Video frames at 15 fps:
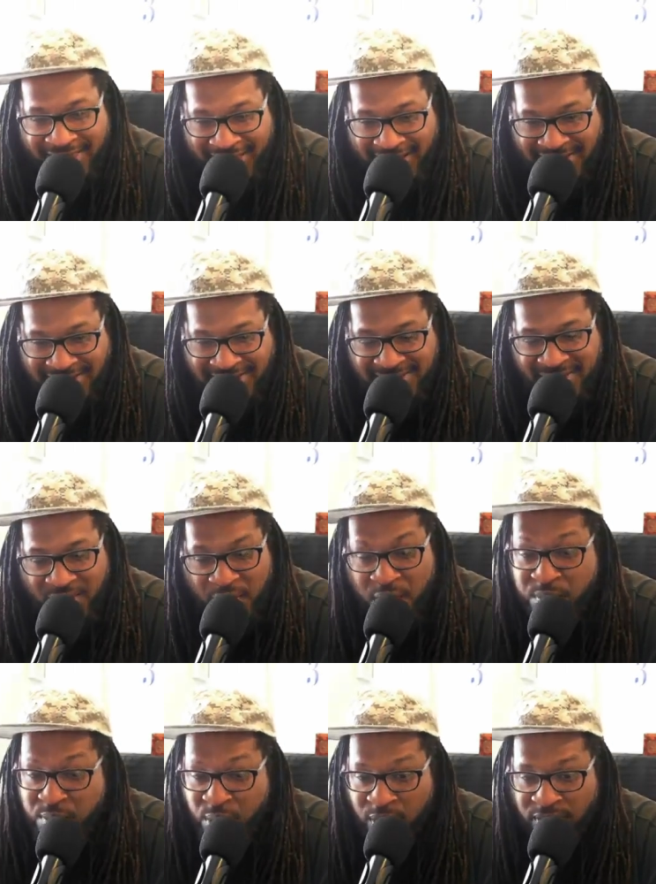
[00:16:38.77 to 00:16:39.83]
less
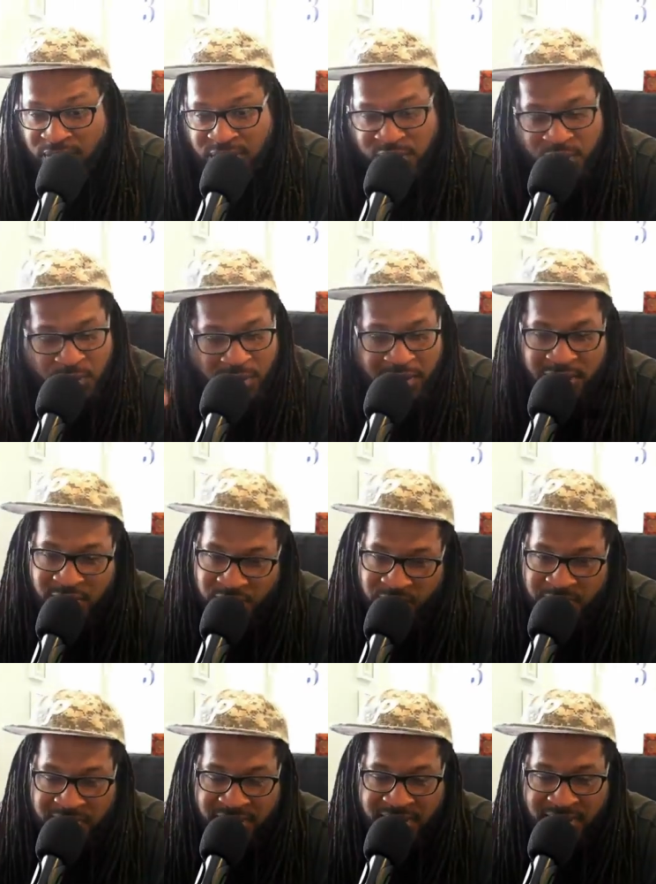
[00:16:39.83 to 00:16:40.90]
or more than 2 words
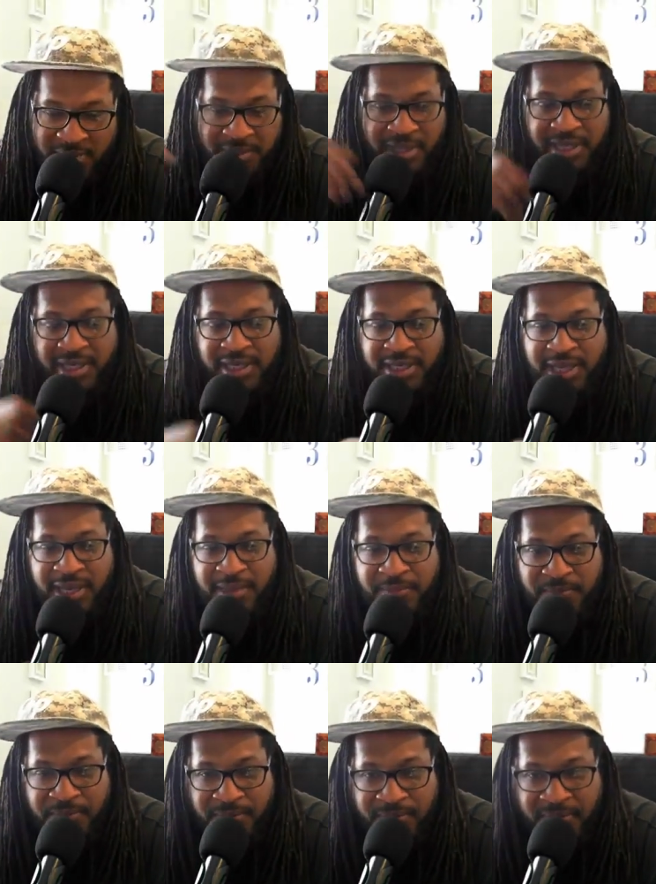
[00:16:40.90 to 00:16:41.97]
would be eliminated out of the
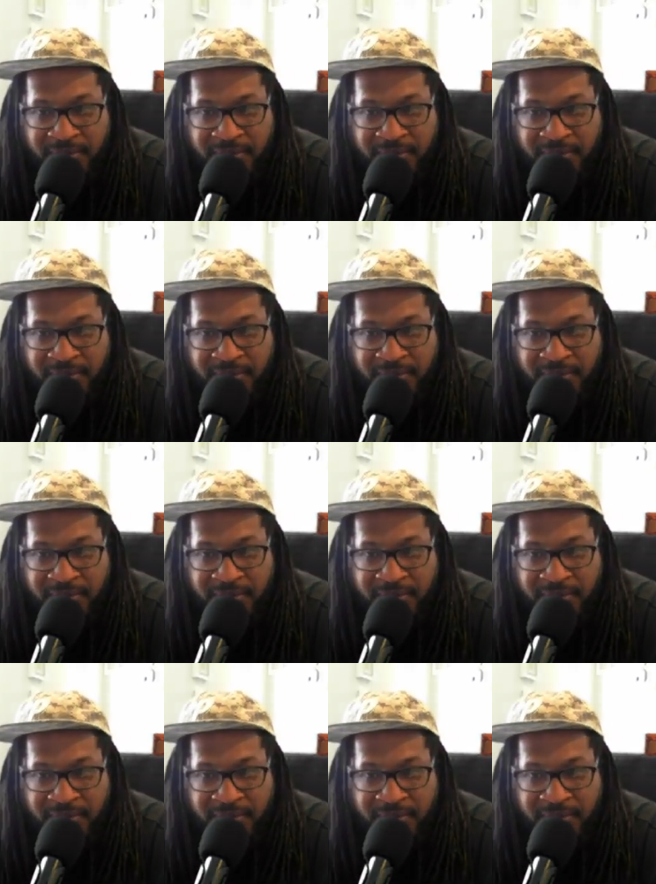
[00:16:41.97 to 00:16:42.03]
game.